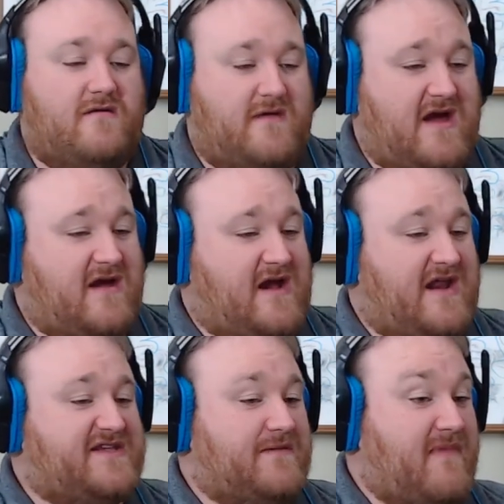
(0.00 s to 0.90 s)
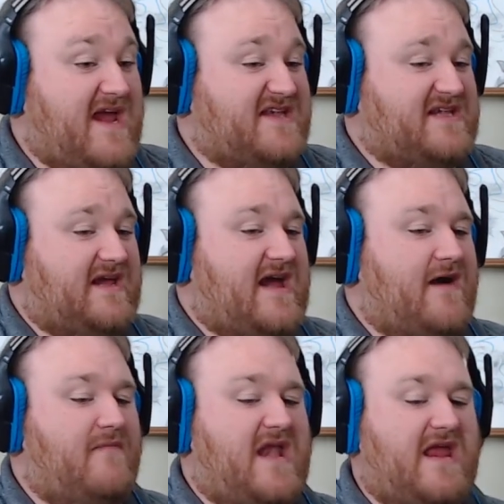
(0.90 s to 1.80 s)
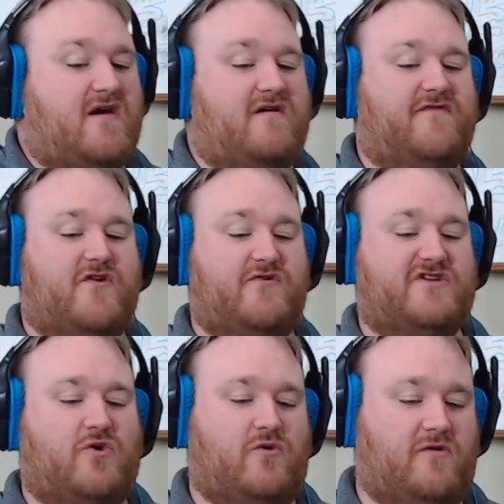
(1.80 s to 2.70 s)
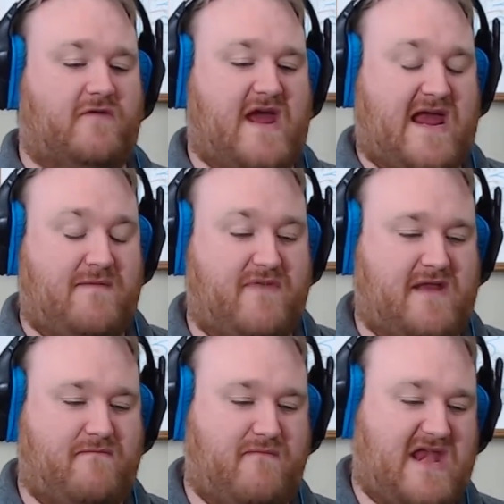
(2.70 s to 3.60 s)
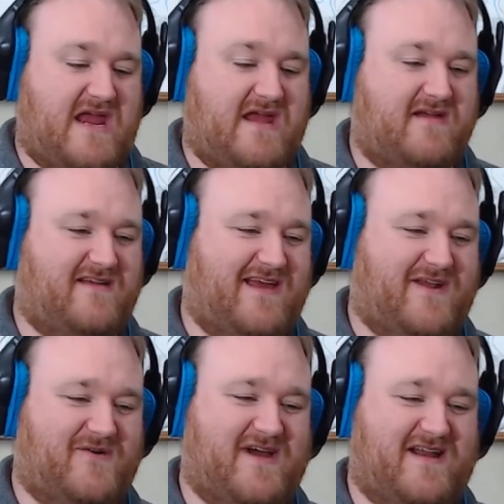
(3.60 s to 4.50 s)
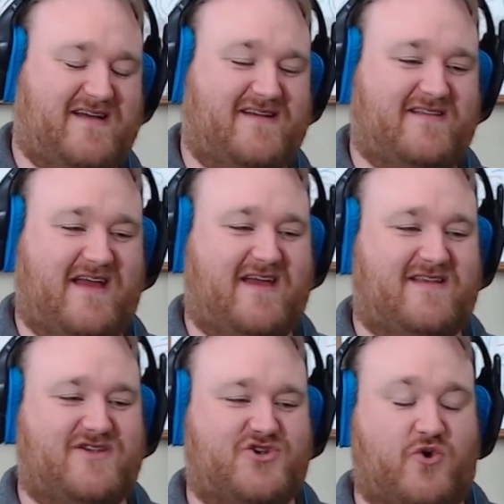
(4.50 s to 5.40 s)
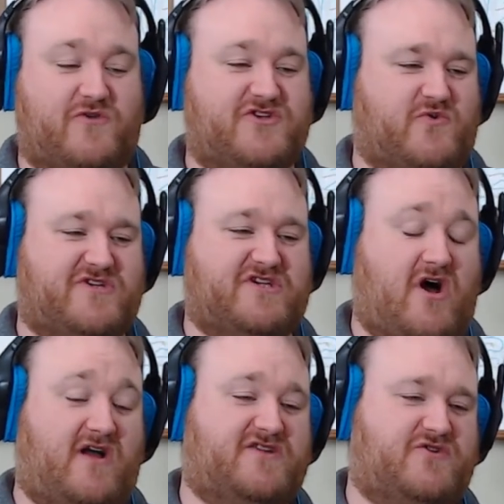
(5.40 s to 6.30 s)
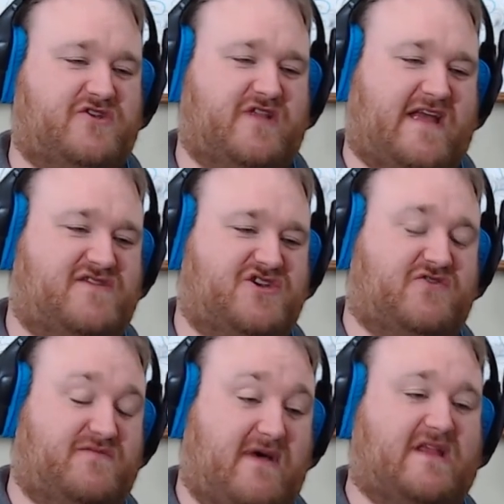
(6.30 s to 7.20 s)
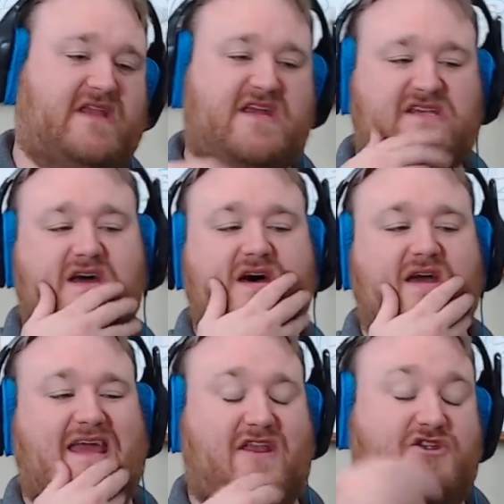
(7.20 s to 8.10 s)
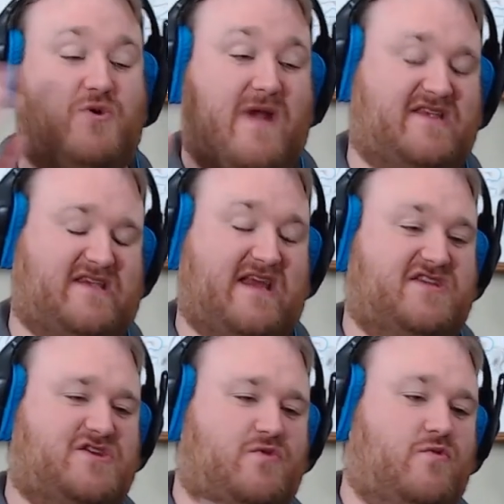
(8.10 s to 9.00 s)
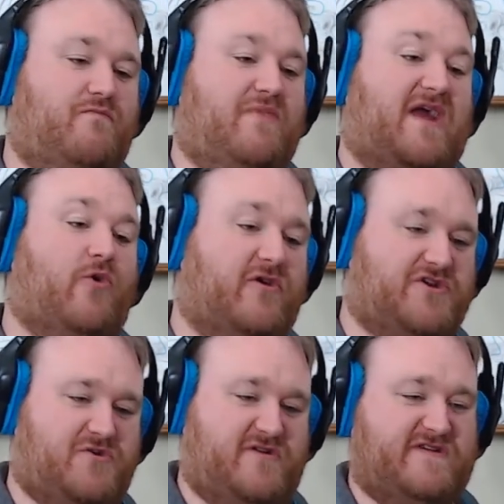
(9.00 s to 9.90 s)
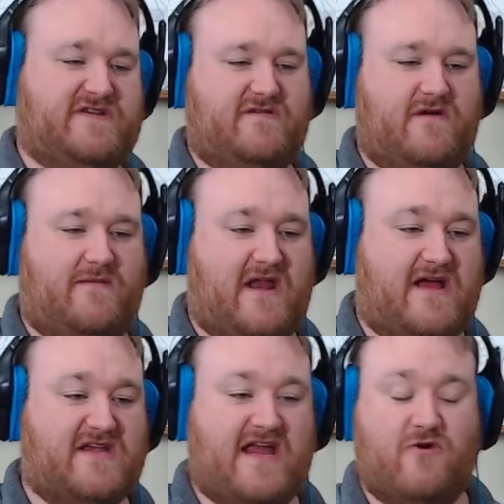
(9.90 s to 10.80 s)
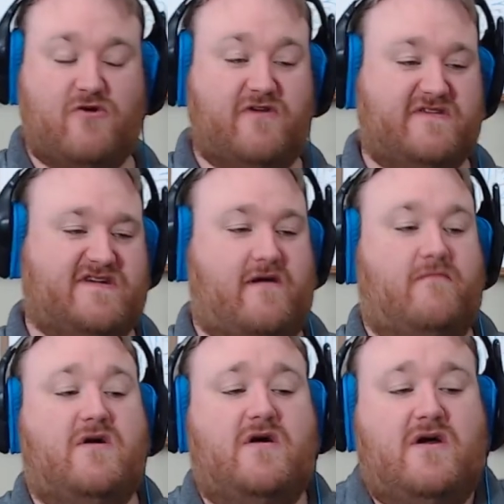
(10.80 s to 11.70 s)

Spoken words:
Yeah, and it's amazing how many of those old 8-bit MIDI, kind of like just old school songs, just those melodies can translate to big orchestras. I mean, I hear it all the time.